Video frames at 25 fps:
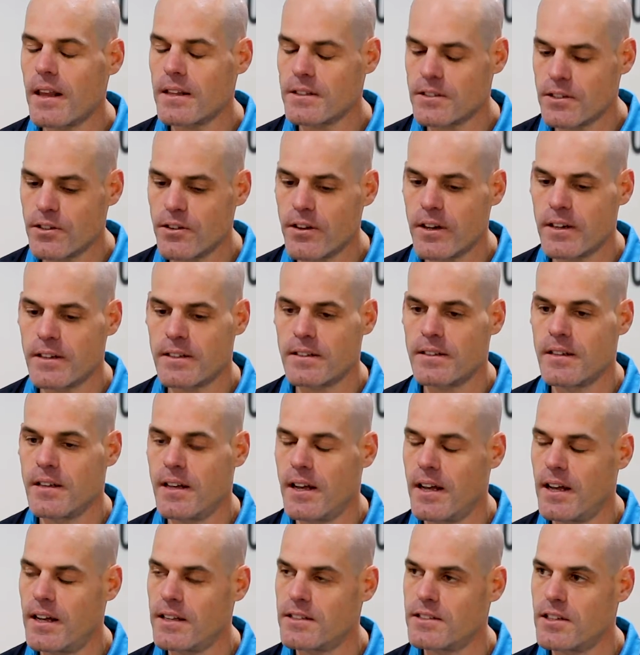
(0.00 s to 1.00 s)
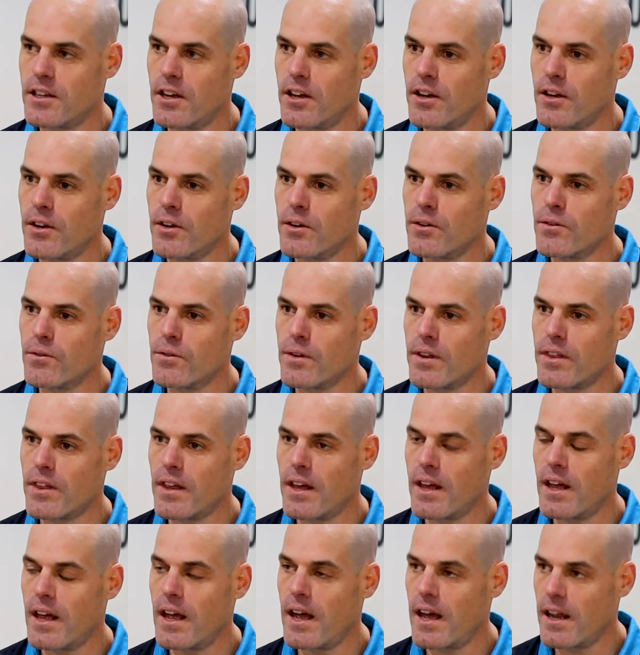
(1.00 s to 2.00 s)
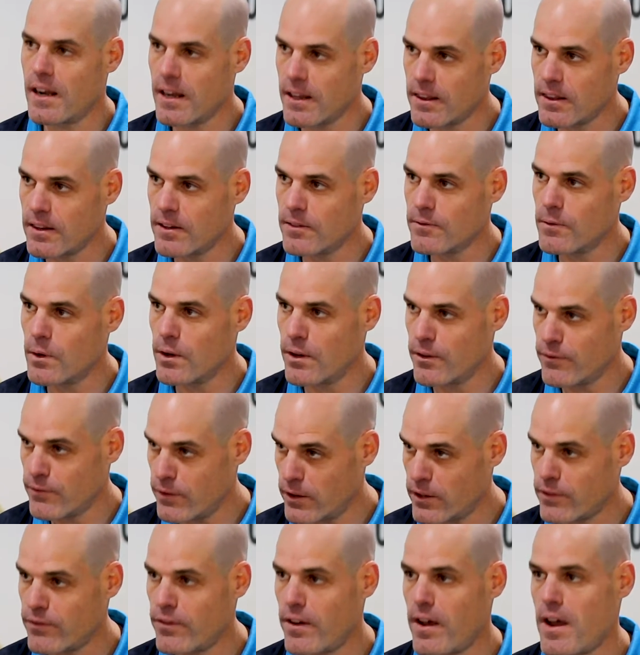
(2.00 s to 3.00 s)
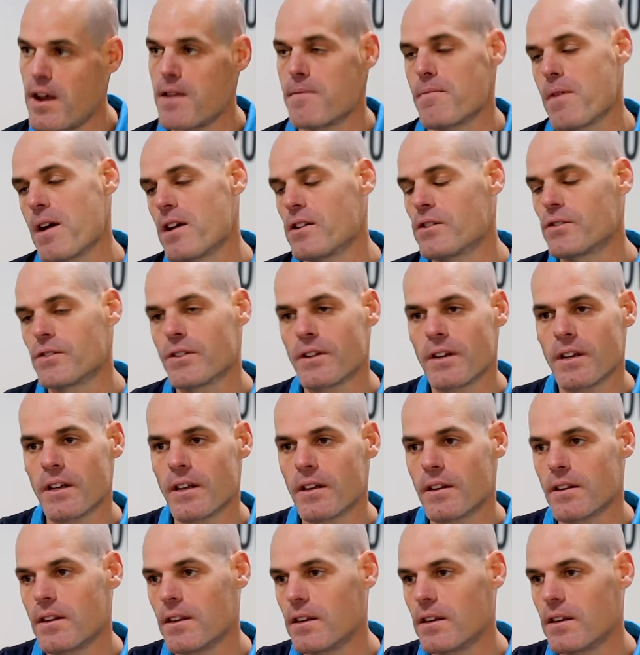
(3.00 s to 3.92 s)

that's correct. Uh, so with a, a, lithium iron phosphate battery,